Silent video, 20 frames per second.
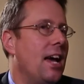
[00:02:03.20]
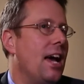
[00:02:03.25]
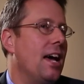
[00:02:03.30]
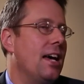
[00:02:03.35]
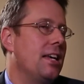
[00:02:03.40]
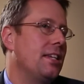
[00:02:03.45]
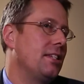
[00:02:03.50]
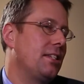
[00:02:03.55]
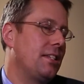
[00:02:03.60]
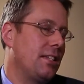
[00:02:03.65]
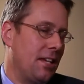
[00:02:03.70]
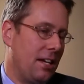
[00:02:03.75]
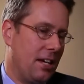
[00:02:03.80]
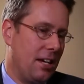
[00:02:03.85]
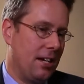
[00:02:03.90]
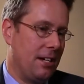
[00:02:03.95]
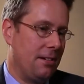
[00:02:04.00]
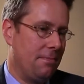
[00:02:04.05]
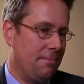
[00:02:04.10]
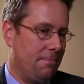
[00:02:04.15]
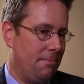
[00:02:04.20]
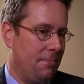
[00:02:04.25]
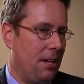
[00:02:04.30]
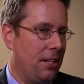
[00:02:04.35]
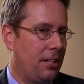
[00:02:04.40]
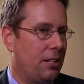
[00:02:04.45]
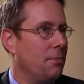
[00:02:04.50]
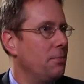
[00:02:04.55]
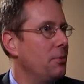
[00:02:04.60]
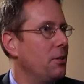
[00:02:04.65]
as a
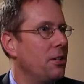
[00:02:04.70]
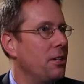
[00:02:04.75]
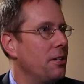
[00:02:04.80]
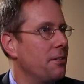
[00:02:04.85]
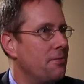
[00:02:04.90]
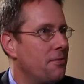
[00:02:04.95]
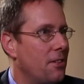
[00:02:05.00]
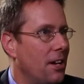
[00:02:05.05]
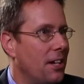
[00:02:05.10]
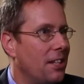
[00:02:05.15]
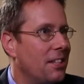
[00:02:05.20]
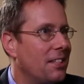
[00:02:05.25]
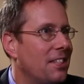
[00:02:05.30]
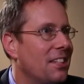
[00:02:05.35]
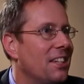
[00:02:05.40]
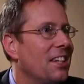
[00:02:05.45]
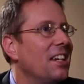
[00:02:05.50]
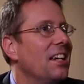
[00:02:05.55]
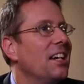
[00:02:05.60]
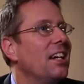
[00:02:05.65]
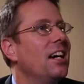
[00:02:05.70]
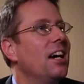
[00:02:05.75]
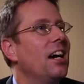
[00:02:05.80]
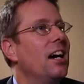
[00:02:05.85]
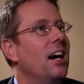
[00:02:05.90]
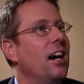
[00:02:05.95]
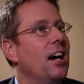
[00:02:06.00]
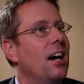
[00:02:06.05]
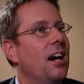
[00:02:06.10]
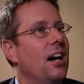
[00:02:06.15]
community of friends.
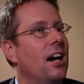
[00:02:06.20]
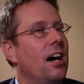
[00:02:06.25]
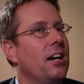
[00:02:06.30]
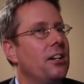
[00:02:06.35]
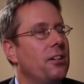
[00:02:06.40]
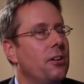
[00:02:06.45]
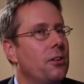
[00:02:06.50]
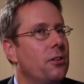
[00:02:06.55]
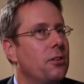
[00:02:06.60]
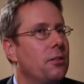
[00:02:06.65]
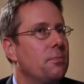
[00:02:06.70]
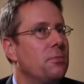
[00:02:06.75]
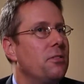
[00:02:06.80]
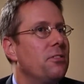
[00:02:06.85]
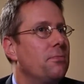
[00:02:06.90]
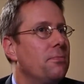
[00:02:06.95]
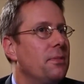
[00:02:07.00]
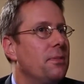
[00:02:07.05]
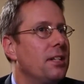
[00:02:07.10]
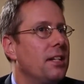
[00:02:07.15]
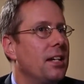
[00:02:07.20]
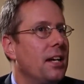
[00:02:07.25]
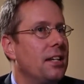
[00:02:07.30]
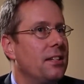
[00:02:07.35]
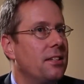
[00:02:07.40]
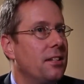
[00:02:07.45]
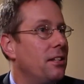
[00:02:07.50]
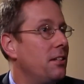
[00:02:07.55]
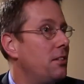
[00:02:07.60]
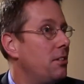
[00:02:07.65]
I know the movement
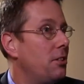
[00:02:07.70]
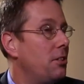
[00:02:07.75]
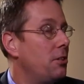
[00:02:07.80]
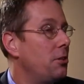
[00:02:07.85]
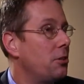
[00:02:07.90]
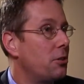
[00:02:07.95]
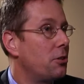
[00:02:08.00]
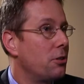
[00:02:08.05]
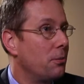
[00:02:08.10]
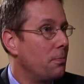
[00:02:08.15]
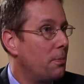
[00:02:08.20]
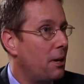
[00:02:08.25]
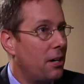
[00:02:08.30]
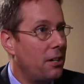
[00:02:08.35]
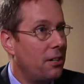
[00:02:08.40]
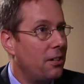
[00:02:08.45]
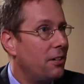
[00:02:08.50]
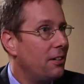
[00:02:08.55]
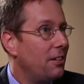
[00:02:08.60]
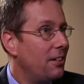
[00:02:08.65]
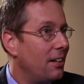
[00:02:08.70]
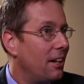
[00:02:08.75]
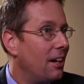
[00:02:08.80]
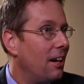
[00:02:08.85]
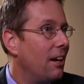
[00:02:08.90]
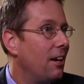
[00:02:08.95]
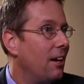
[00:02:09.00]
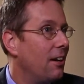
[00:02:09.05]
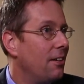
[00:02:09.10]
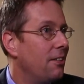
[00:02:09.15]
as an institutional partner
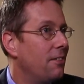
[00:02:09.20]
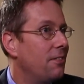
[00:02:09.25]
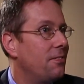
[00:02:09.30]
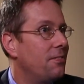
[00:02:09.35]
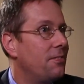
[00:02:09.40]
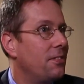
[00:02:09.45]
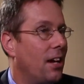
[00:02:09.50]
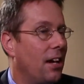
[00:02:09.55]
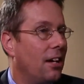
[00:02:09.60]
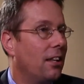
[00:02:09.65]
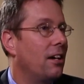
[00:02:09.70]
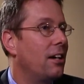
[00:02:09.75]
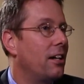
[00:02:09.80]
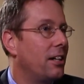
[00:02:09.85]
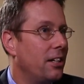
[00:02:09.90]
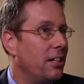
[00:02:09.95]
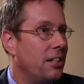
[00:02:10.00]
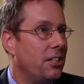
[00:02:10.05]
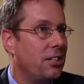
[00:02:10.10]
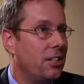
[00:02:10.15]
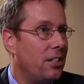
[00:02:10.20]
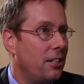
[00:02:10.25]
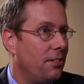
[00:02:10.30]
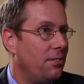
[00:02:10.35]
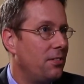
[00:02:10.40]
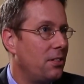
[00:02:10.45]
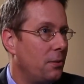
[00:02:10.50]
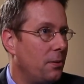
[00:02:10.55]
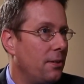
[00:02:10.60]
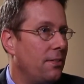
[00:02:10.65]
of dialogue
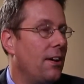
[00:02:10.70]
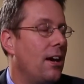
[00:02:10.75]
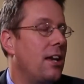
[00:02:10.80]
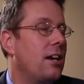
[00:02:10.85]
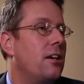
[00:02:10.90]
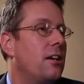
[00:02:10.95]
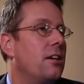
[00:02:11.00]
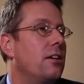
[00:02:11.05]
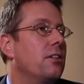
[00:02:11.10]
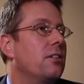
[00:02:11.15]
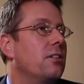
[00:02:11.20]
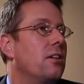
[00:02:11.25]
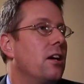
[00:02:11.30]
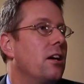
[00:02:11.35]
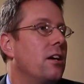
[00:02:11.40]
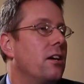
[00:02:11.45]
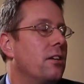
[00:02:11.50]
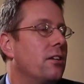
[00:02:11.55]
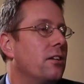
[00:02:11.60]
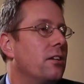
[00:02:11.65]
initiatives that we've had at our